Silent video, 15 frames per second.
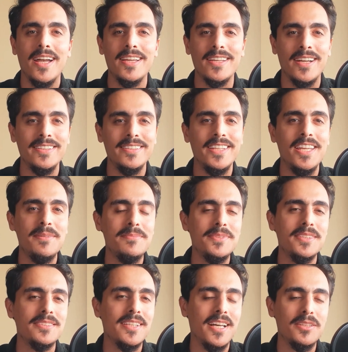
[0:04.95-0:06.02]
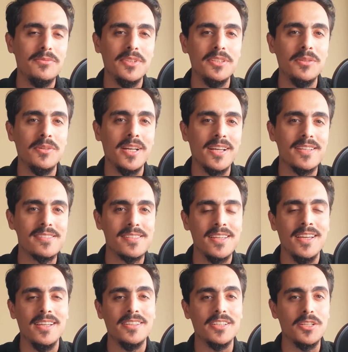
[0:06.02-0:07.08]
and I named that video as
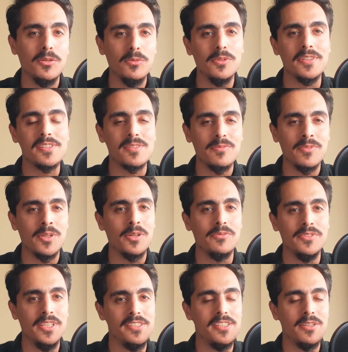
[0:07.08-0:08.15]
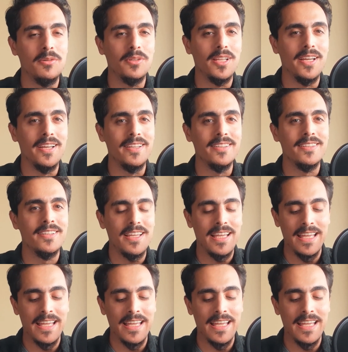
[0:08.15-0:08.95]
the coolest way of teaching online.